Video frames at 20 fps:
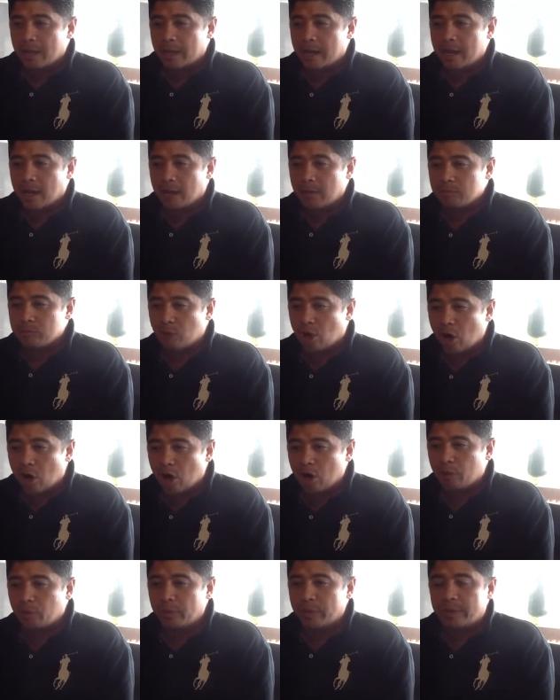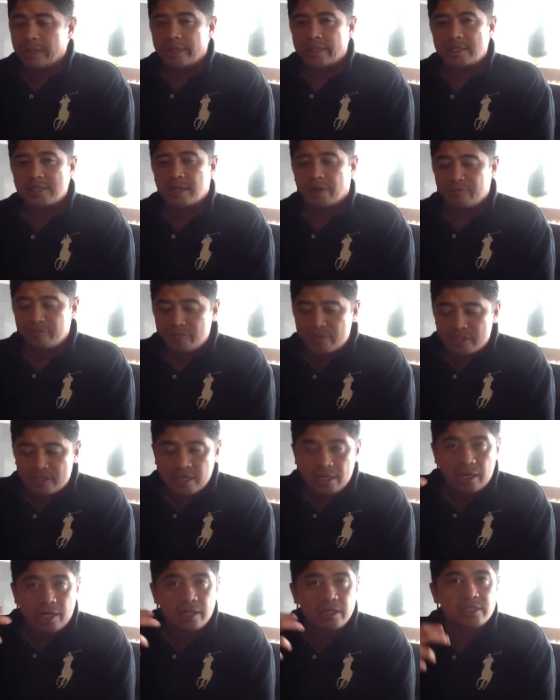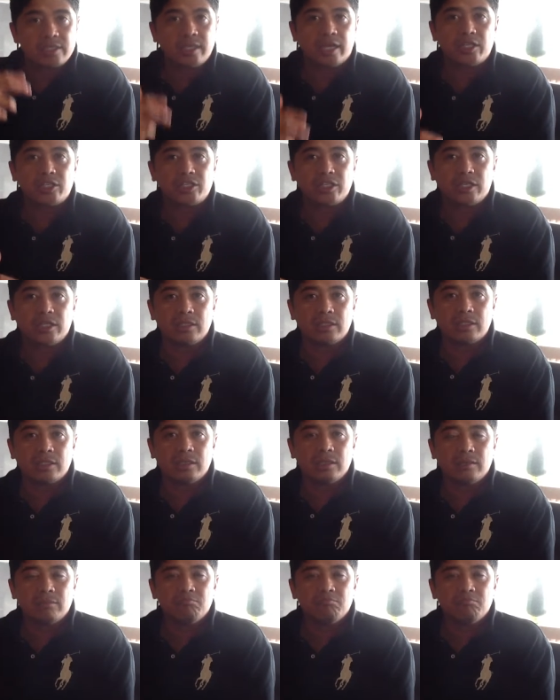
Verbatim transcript: come hard with this. I've sit in the sessions,